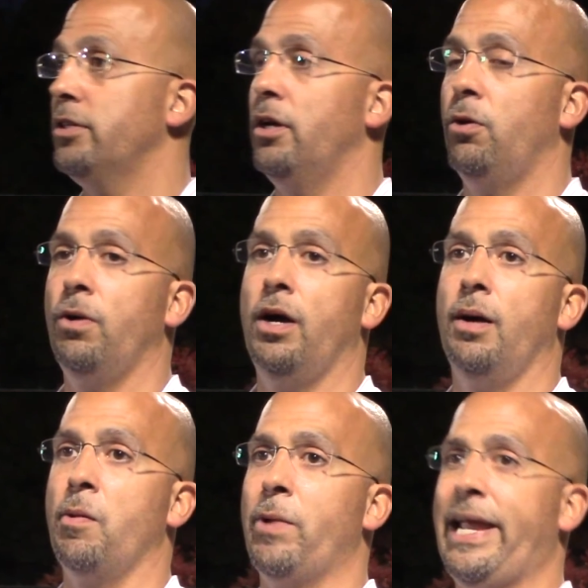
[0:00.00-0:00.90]
You
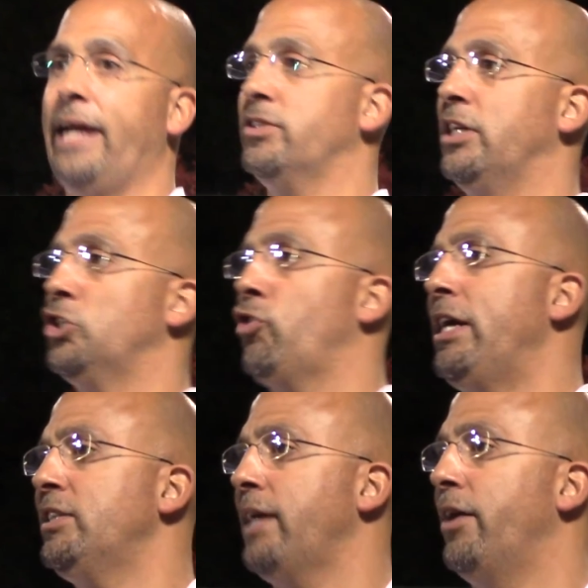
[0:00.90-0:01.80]
know, we can't send
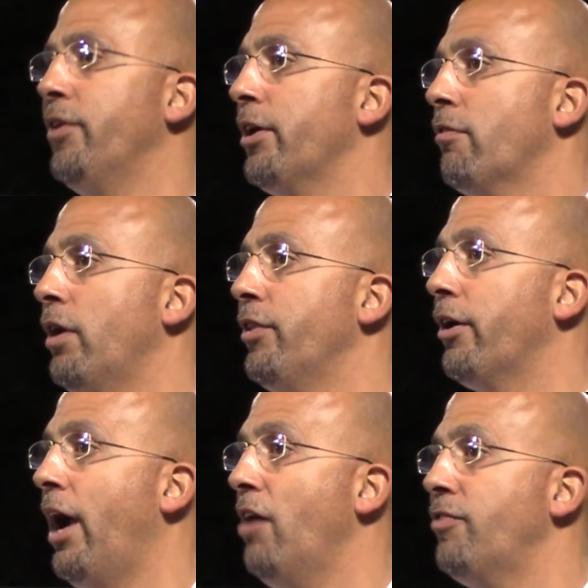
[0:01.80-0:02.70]
Trace down there to run
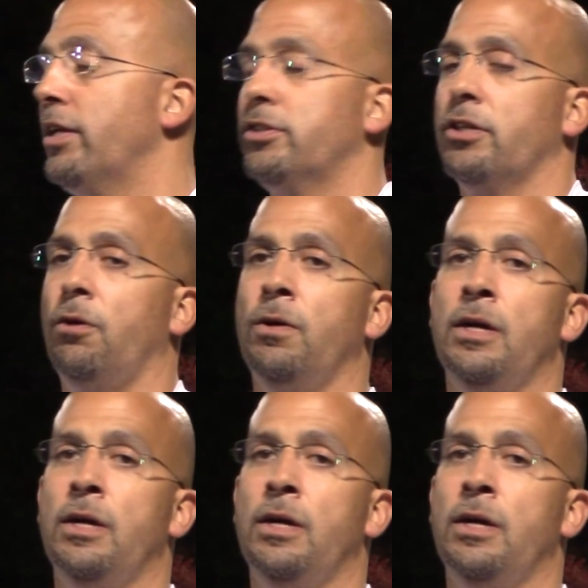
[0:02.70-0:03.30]
their offense. So